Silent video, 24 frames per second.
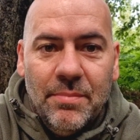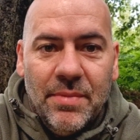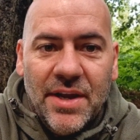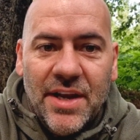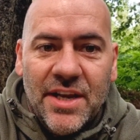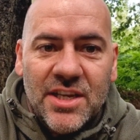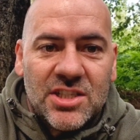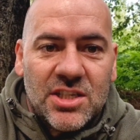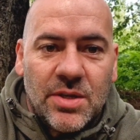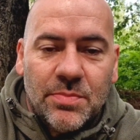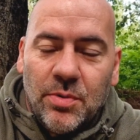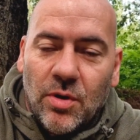
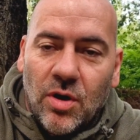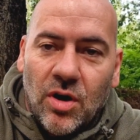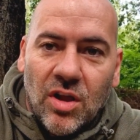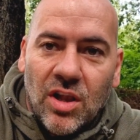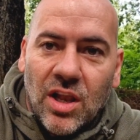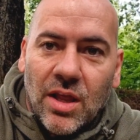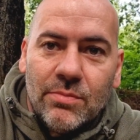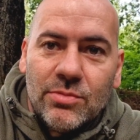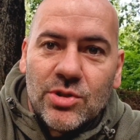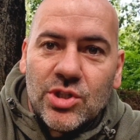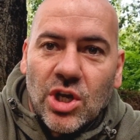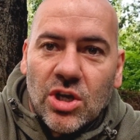minutes to put
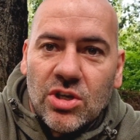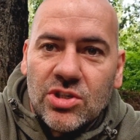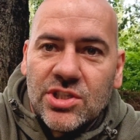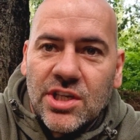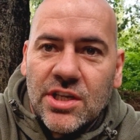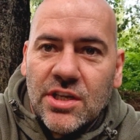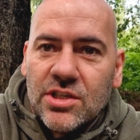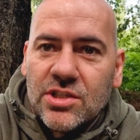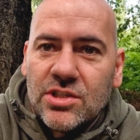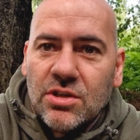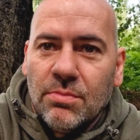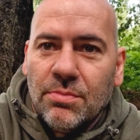all them shots
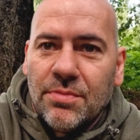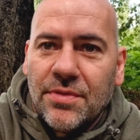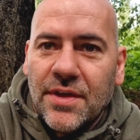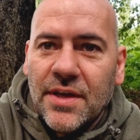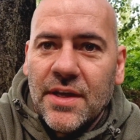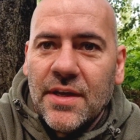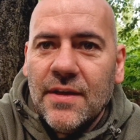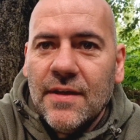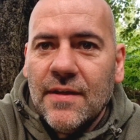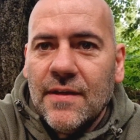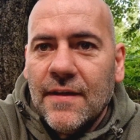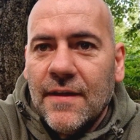in or
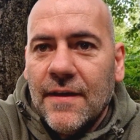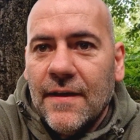something.